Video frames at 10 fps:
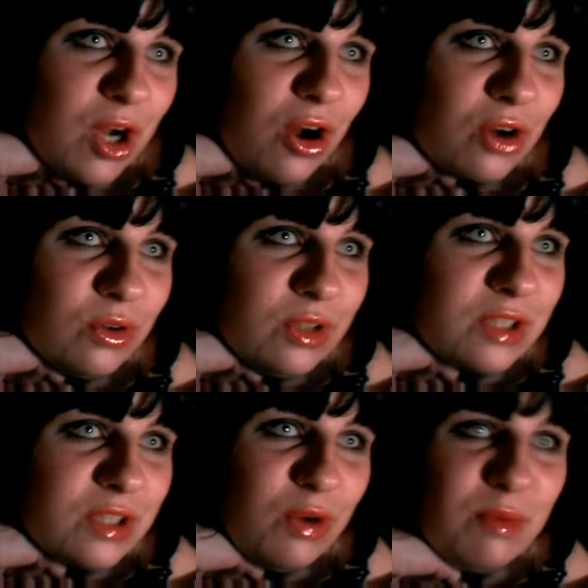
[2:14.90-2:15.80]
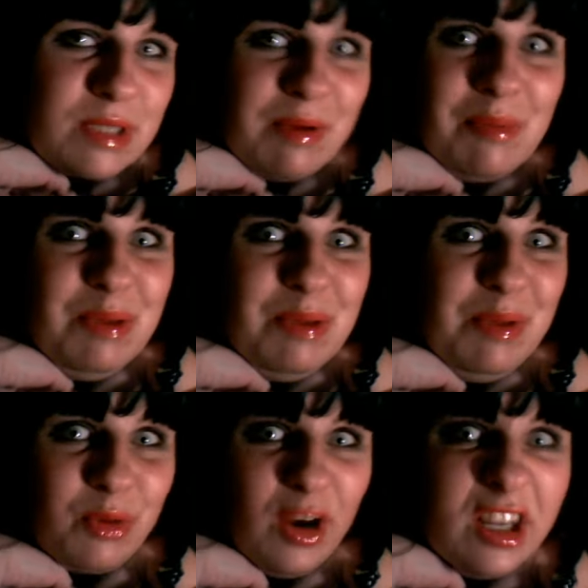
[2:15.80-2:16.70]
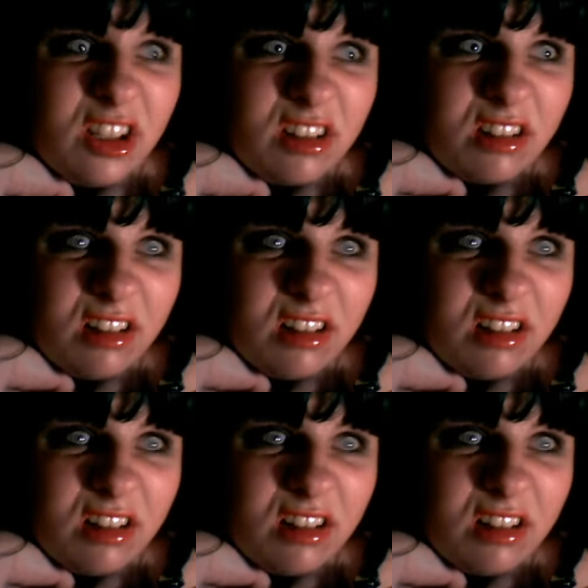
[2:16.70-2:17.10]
all these rumours about me being pregnant.